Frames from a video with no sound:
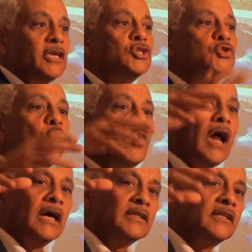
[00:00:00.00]
they
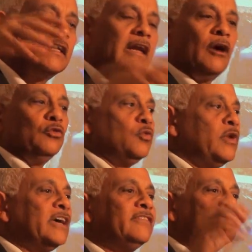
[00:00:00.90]
store under the ground,
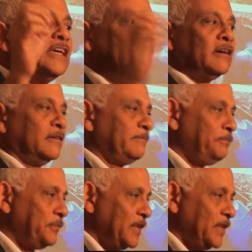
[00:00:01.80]
wherever they are.